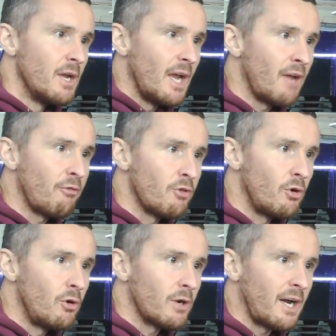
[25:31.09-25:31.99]
If
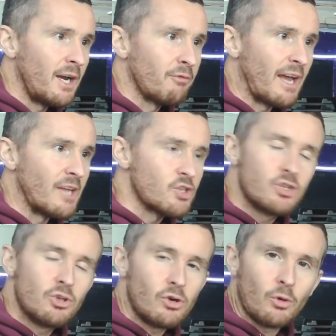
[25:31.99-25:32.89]
you're kind of getting
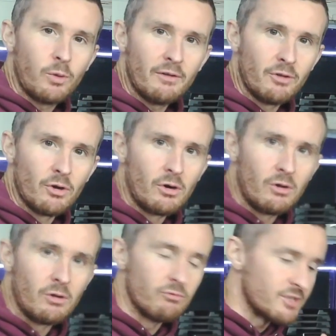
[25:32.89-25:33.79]
stuck with
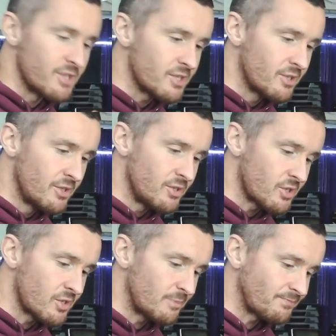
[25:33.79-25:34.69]
your
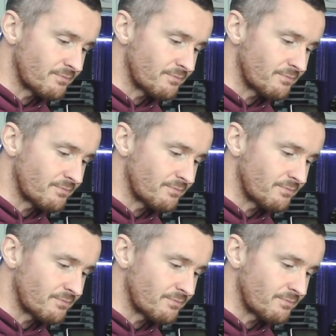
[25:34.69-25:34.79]
resistance,